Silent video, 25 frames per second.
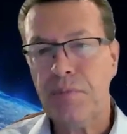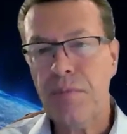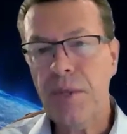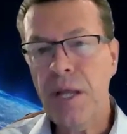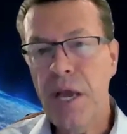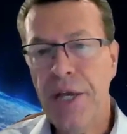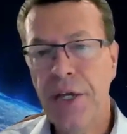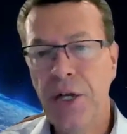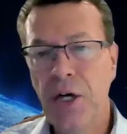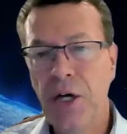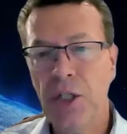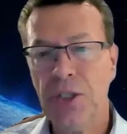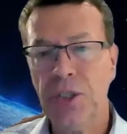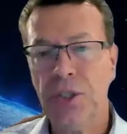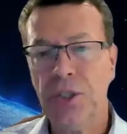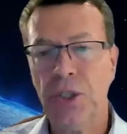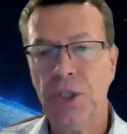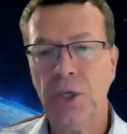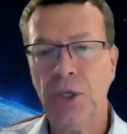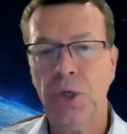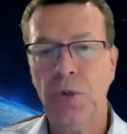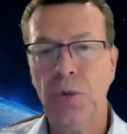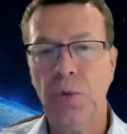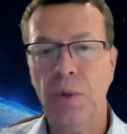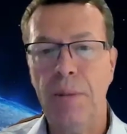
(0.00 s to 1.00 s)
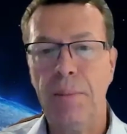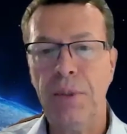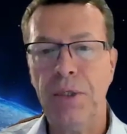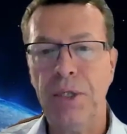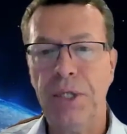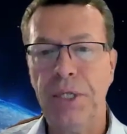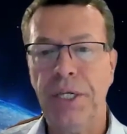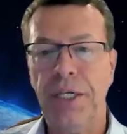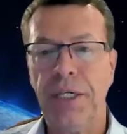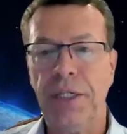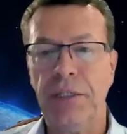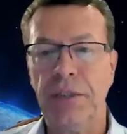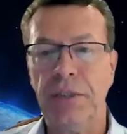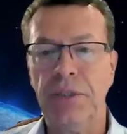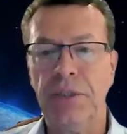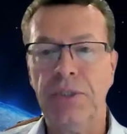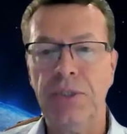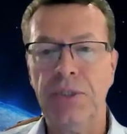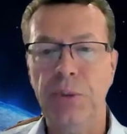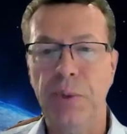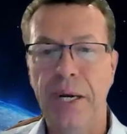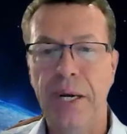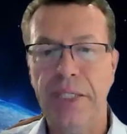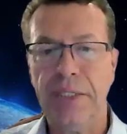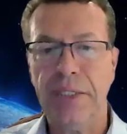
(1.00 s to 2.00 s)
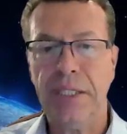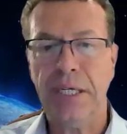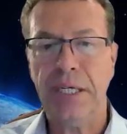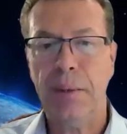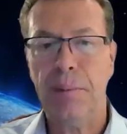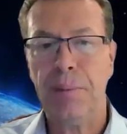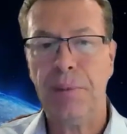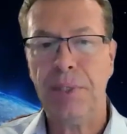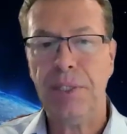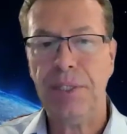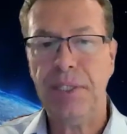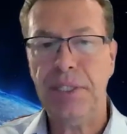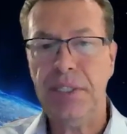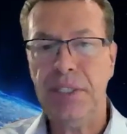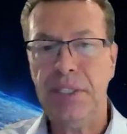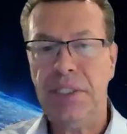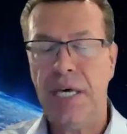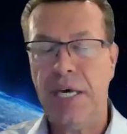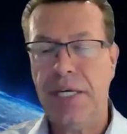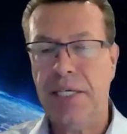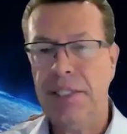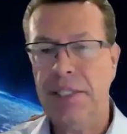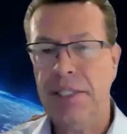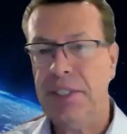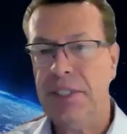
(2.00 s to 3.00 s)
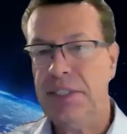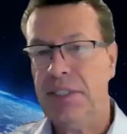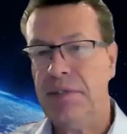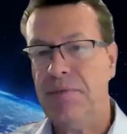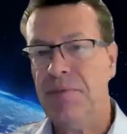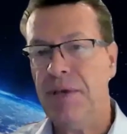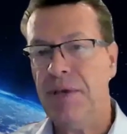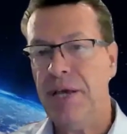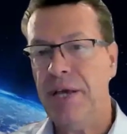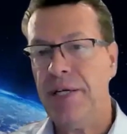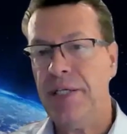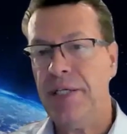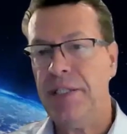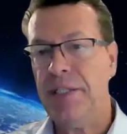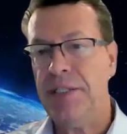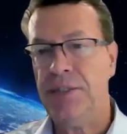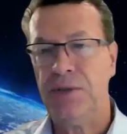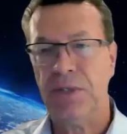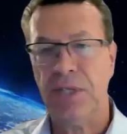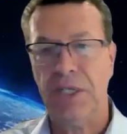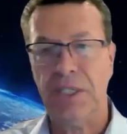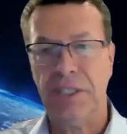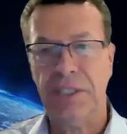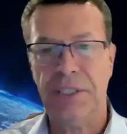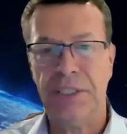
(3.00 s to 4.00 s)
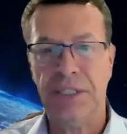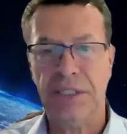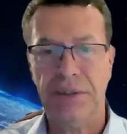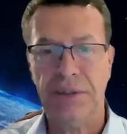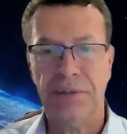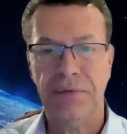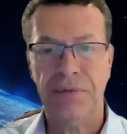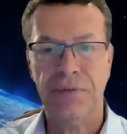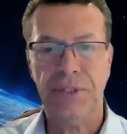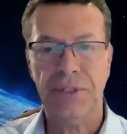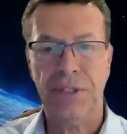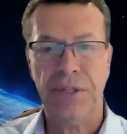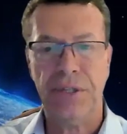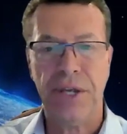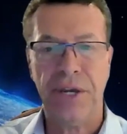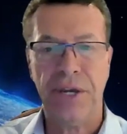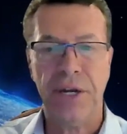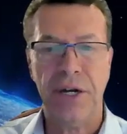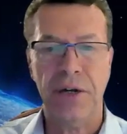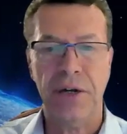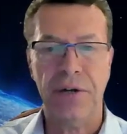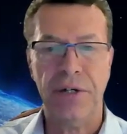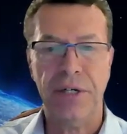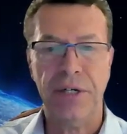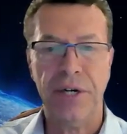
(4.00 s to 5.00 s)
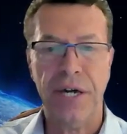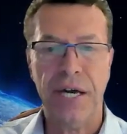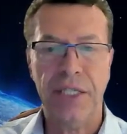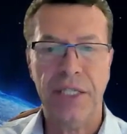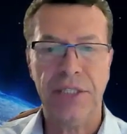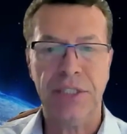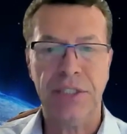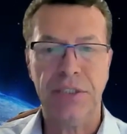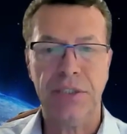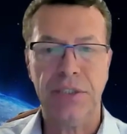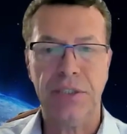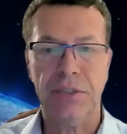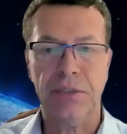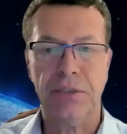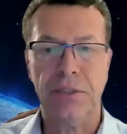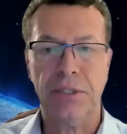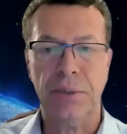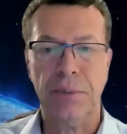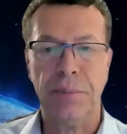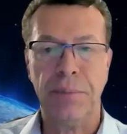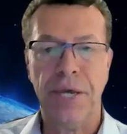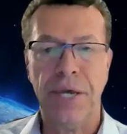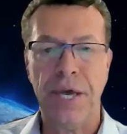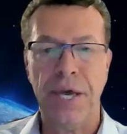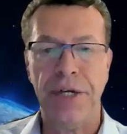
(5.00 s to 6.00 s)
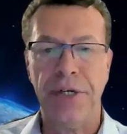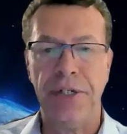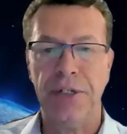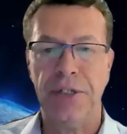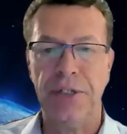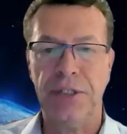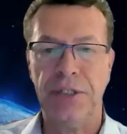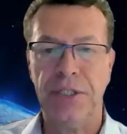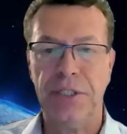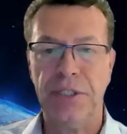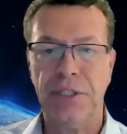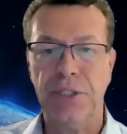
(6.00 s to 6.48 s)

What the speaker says: and also putting US companies at a disadvantage relative to their international competitors.